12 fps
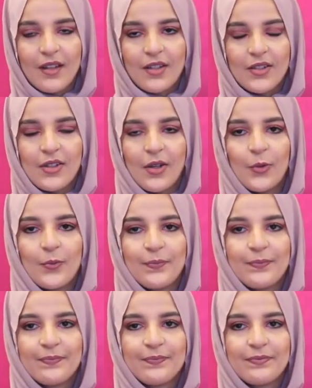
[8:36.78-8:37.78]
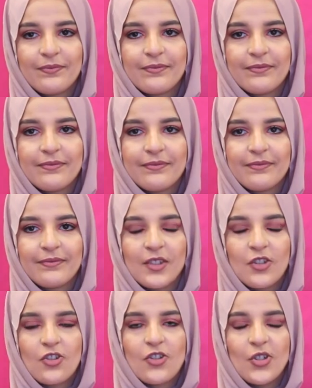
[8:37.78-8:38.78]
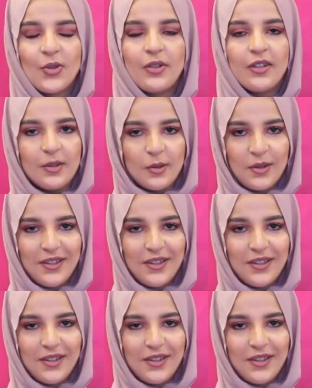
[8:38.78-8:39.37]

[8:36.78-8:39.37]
So just do you.